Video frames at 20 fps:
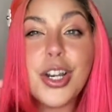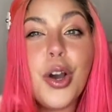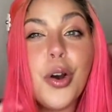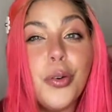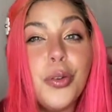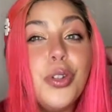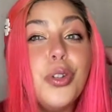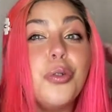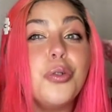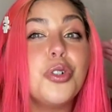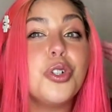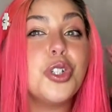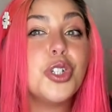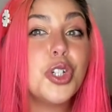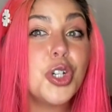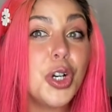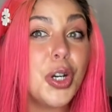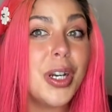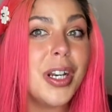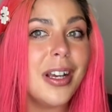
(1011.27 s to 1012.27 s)
you
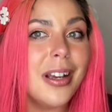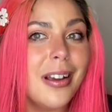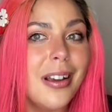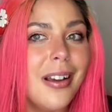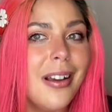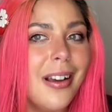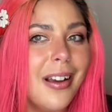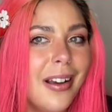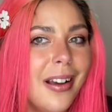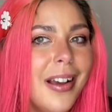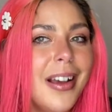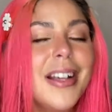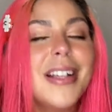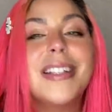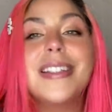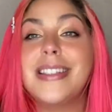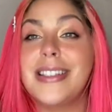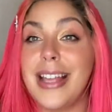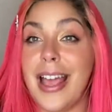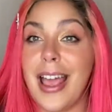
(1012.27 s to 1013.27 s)
should
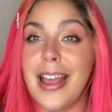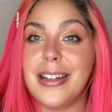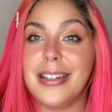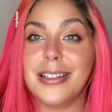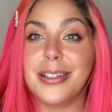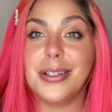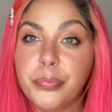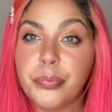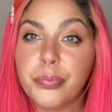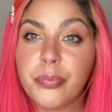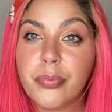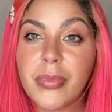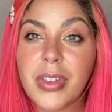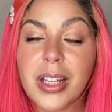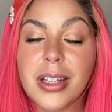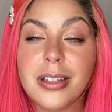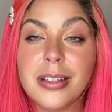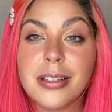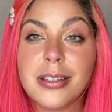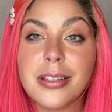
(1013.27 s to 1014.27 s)
set.
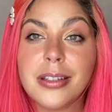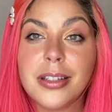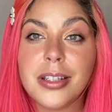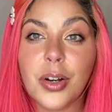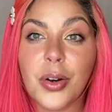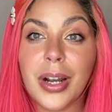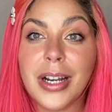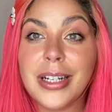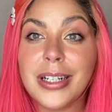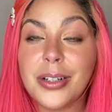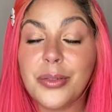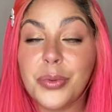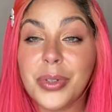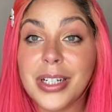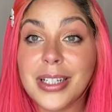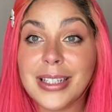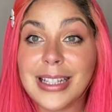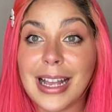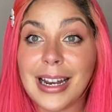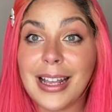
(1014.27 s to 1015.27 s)
So I didn't want to
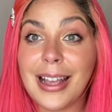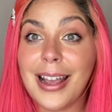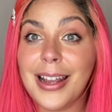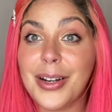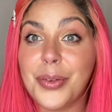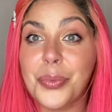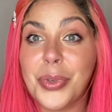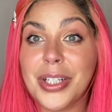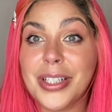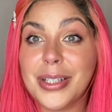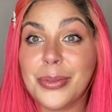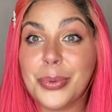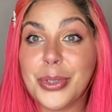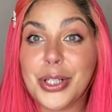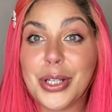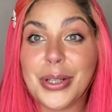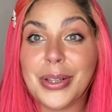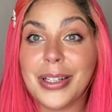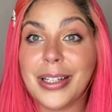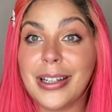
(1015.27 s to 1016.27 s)
set it. I didn't want to
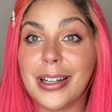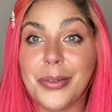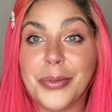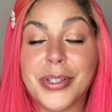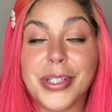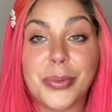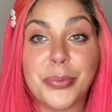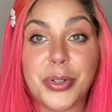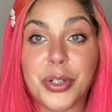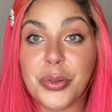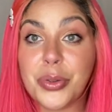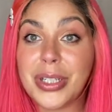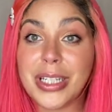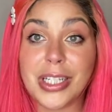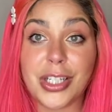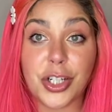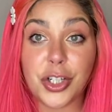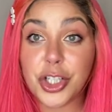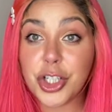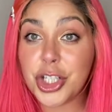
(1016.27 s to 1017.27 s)
pretend like I was someone who didn't
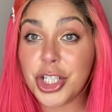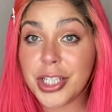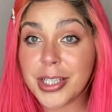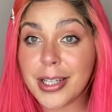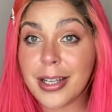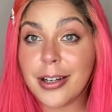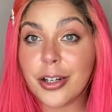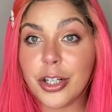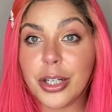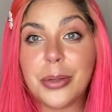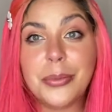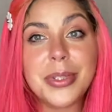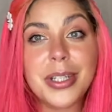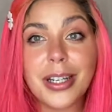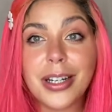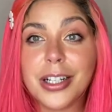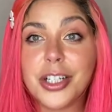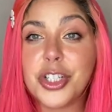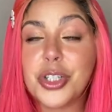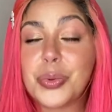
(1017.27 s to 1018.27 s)
know you should set creams, and
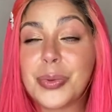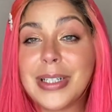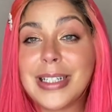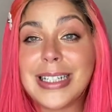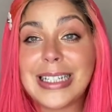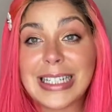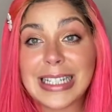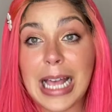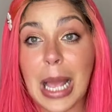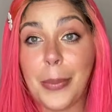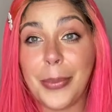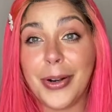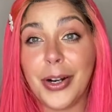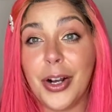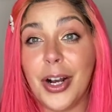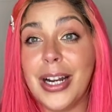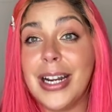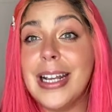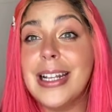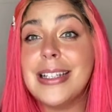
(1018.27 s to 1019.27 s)
I just wanted to slap it
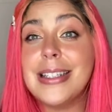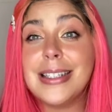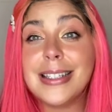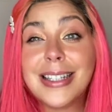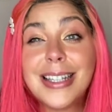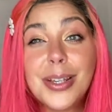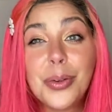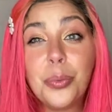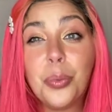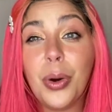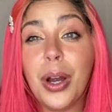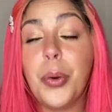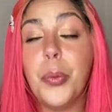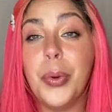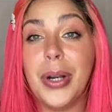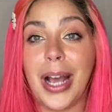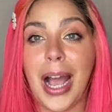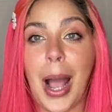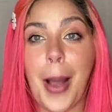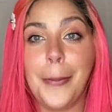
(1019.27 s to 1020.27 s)
on and see what would
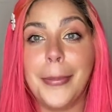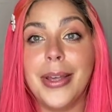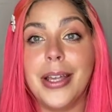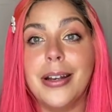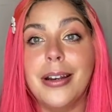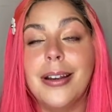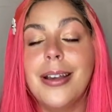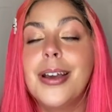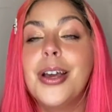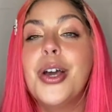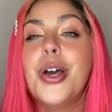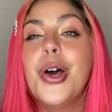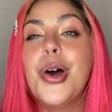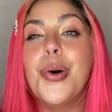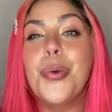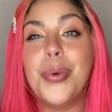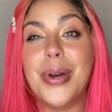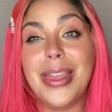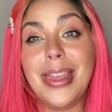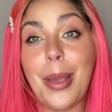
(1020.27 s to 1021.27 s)
happen.
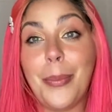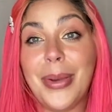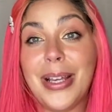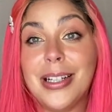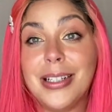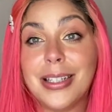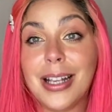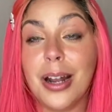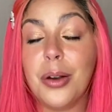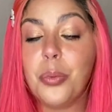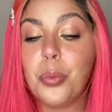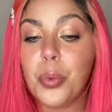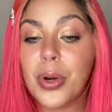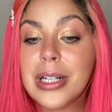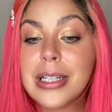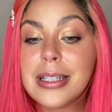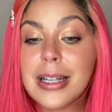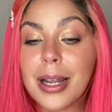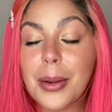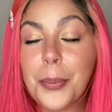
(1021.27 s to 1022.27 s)
With that being said,
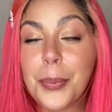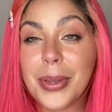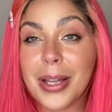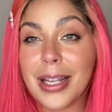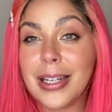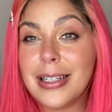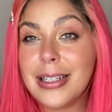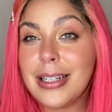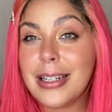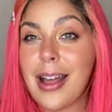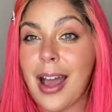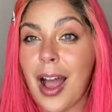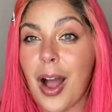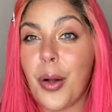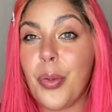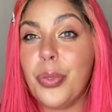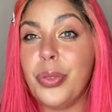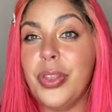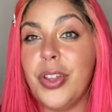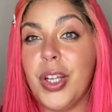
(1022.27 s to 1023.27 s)
once I blended
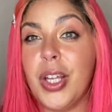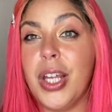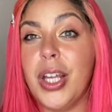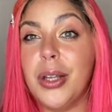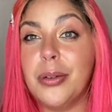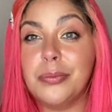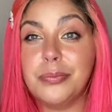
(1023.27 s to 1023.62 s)
out the